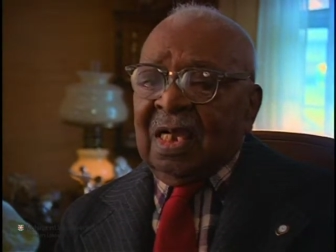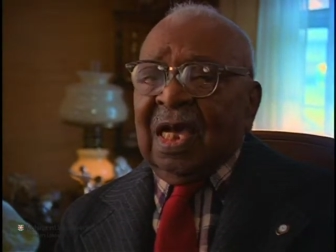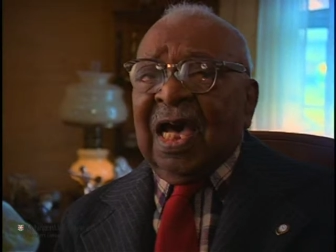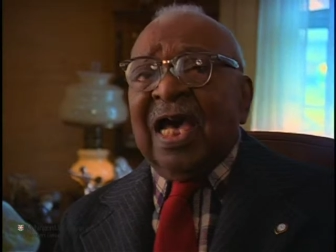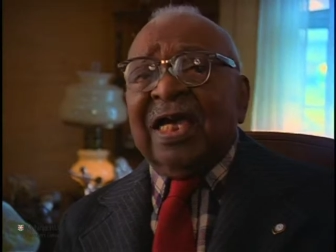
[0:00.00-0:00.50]

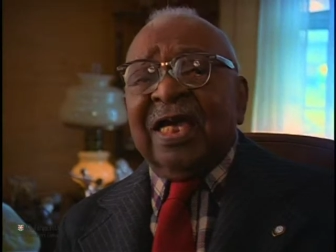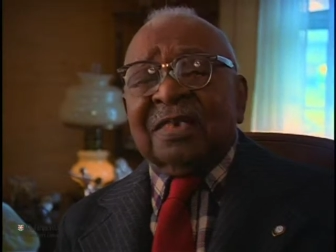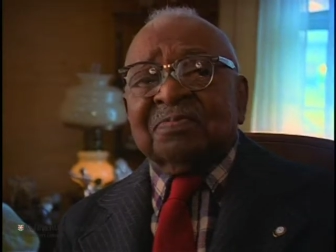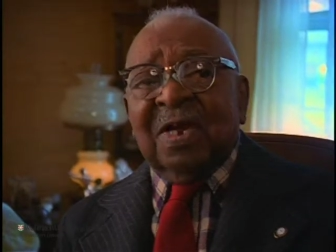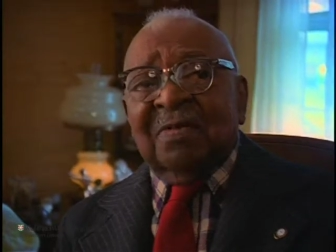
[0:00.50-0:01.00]
I
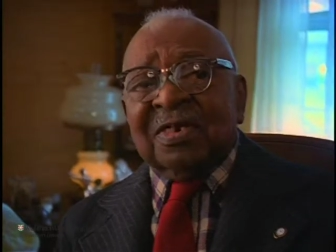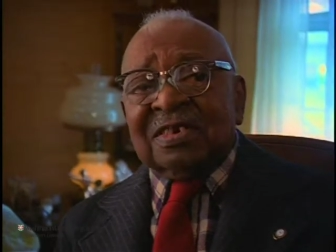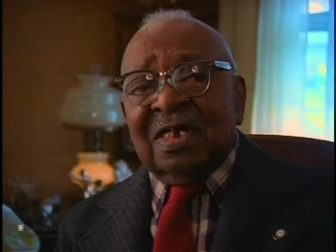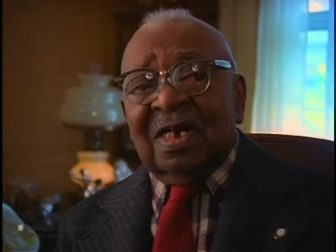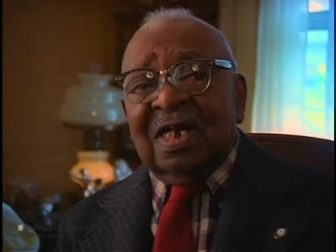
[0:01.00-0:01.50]
had
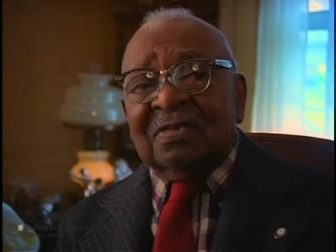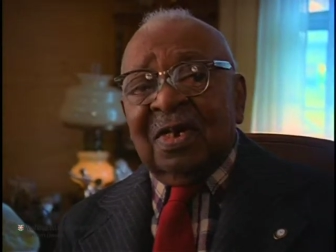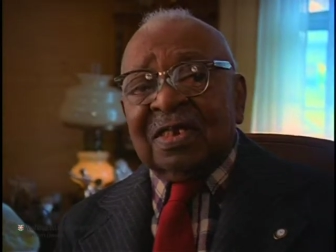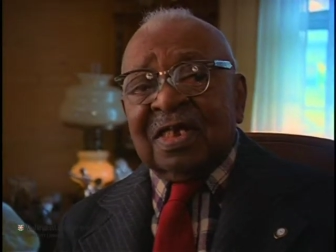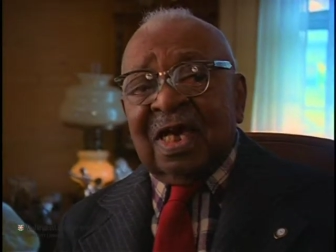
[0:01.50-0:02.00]
promised God
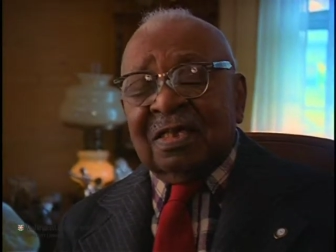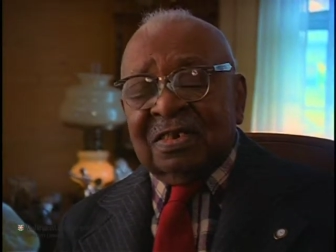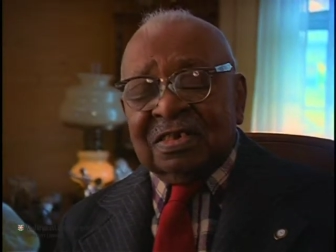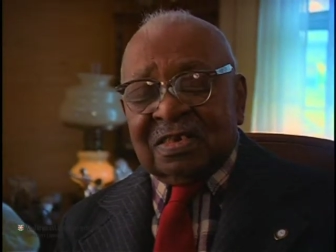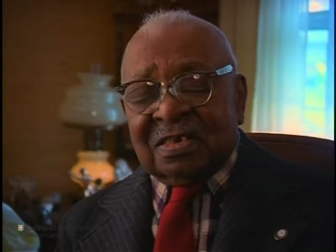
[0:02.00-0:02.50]
what
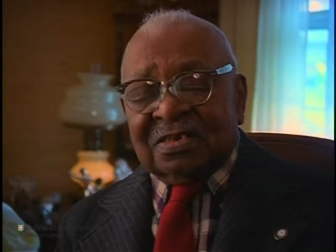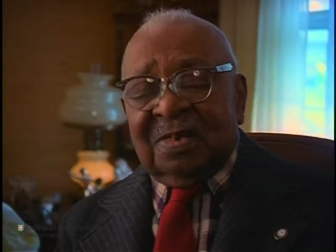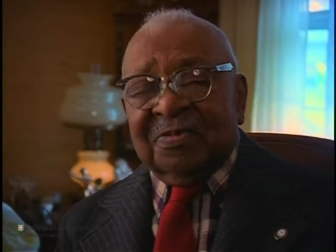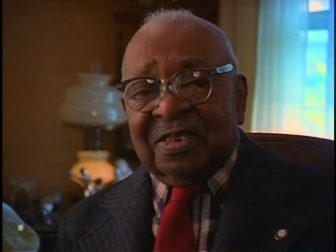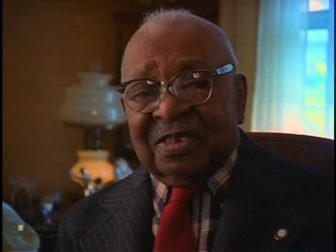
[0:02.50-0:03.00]
I,
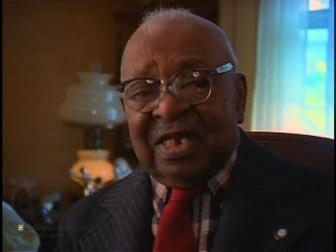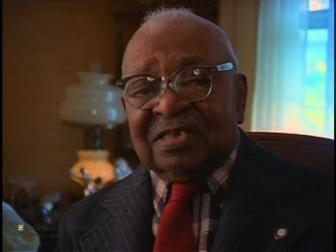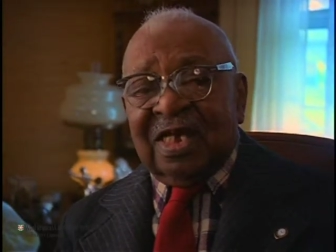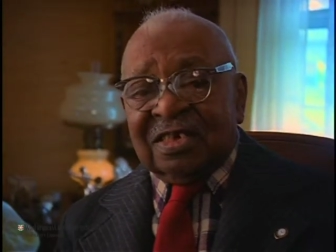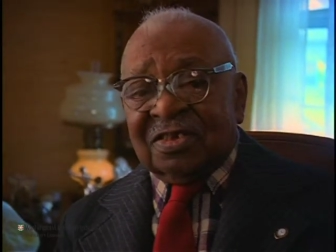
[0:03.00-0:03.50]
some of the things
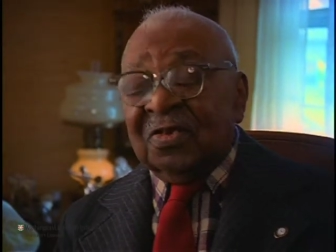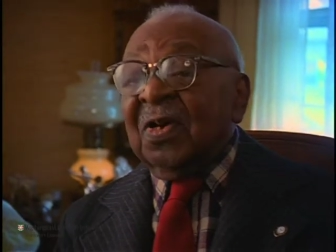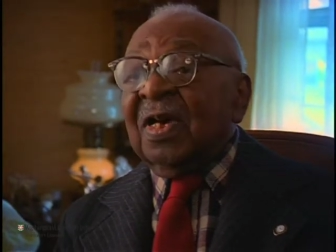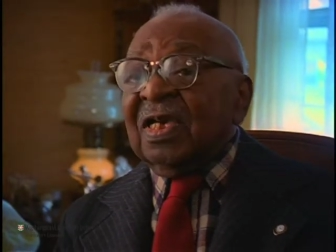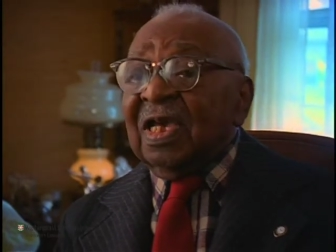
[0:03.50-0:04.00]
I'd do
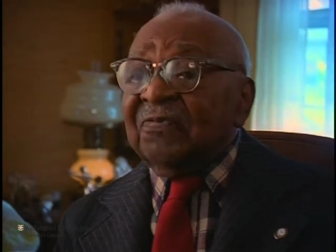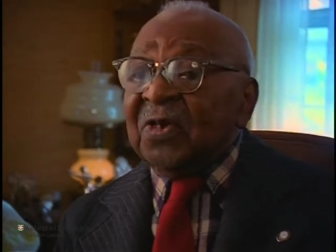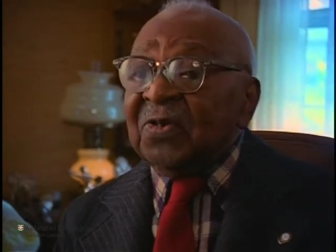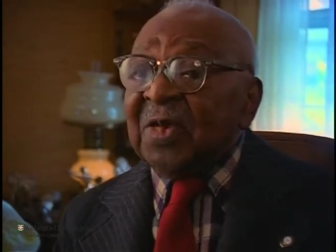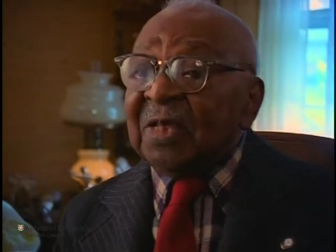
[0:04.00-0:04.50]
if
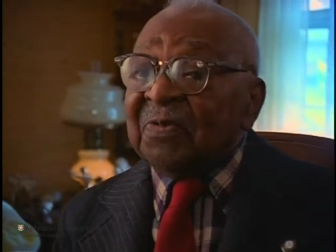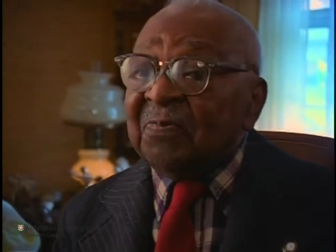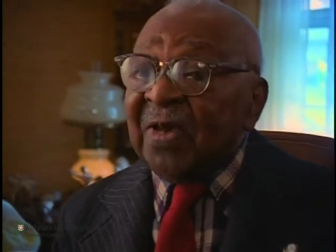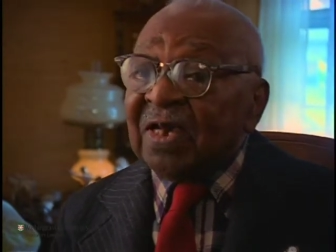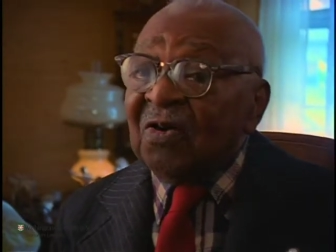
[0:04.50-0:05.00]
he'd get me
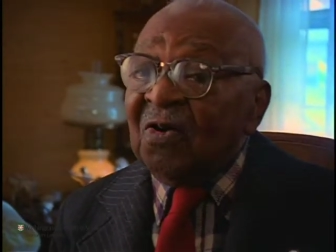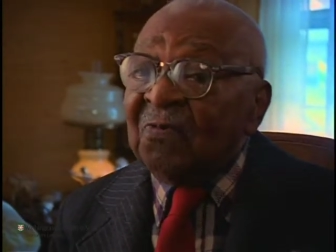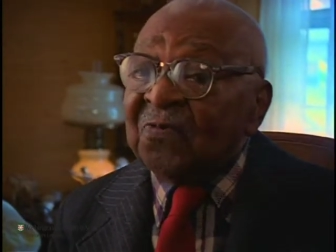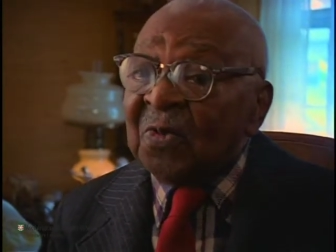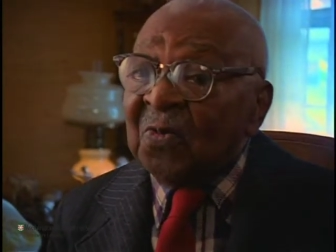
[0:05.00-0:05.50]
back
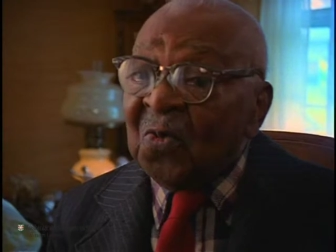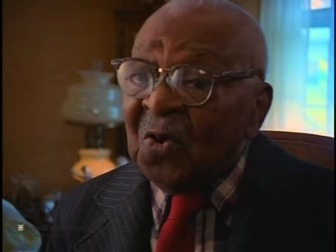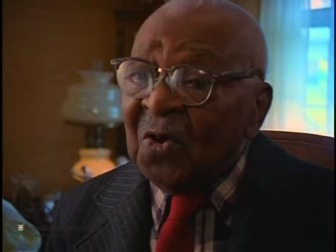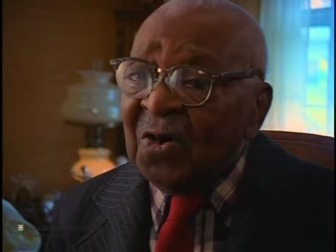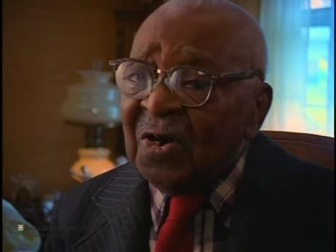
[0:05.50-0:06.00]
home from the
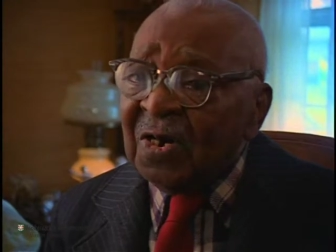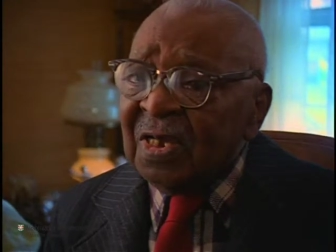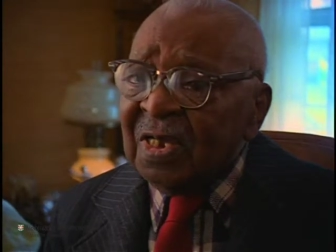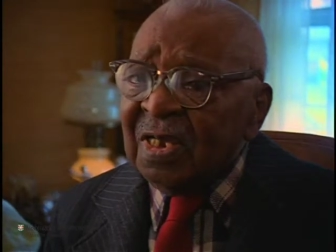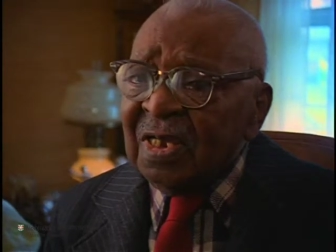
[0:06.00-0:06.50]
war.
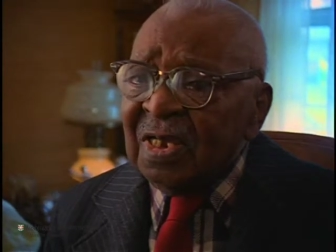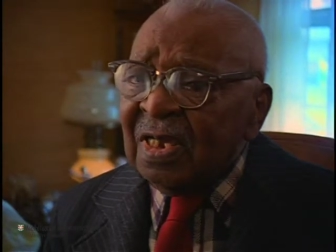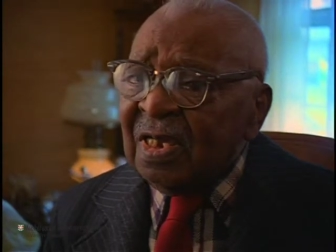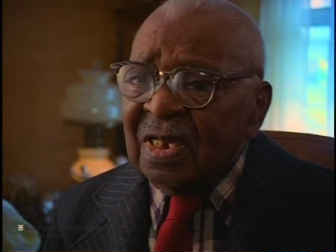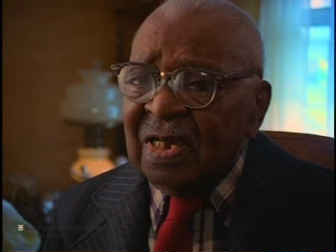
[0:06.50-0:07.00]

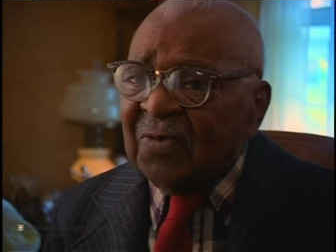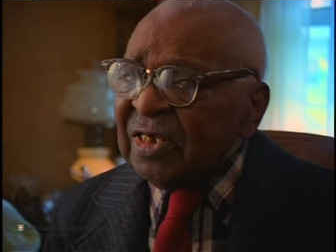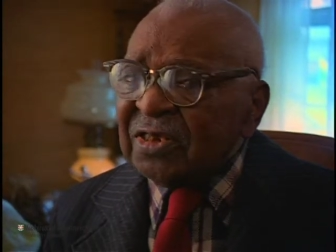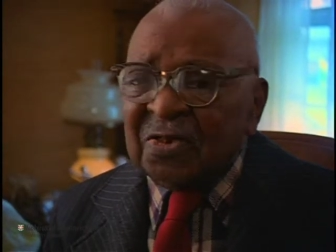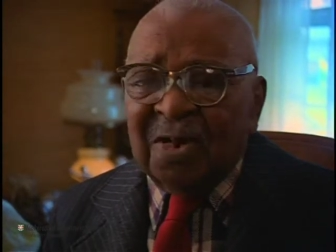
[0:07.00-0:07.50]
I
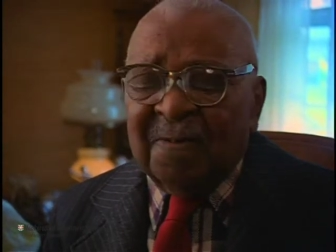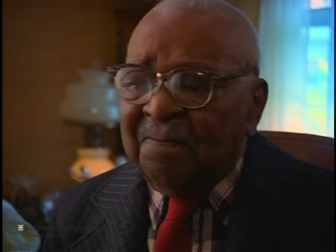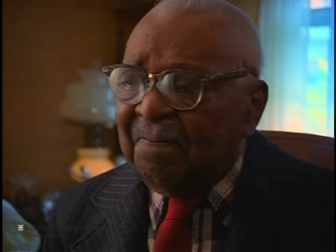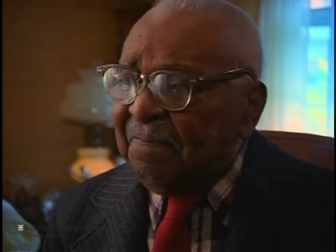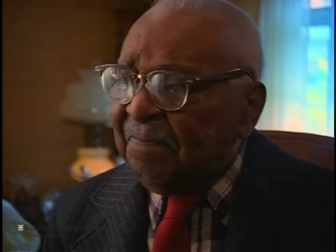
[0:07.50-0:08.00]
went through a
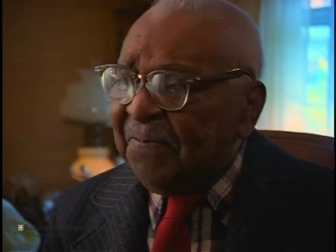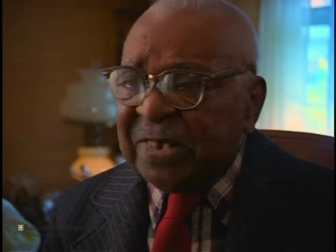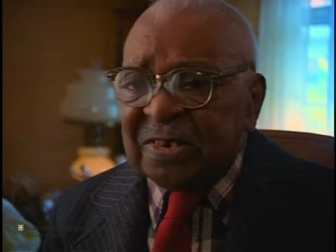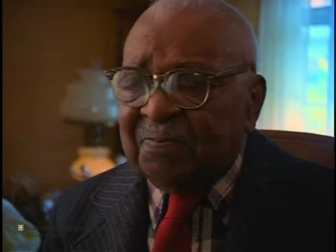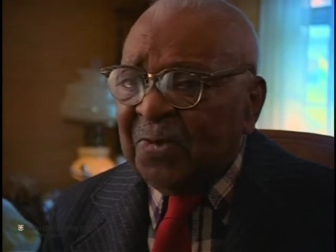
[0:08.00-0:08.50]

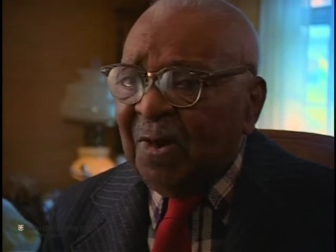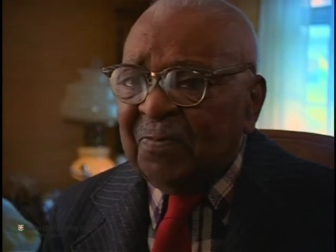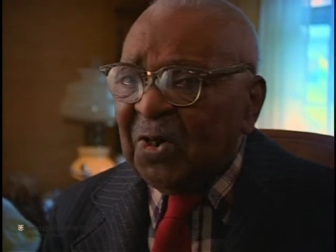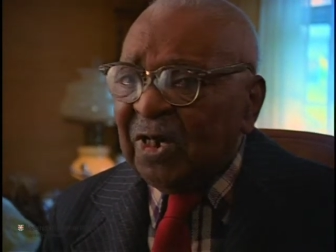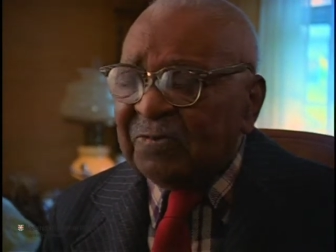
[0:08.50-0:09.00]
bit of
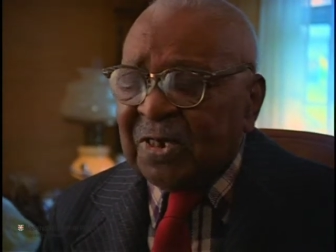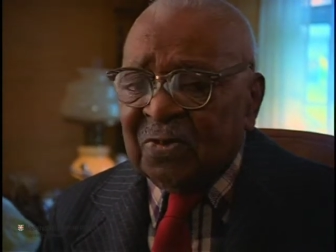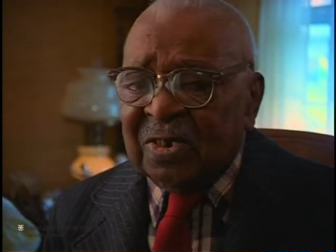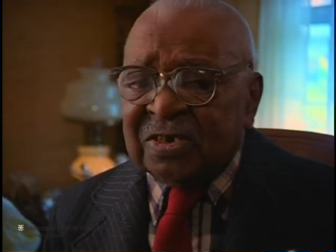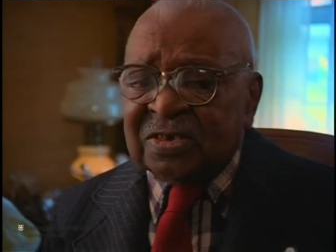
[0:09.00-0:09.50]
bombardment
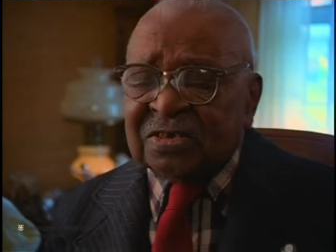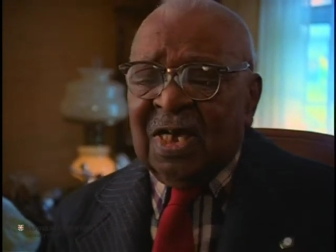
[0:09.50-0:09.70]
one,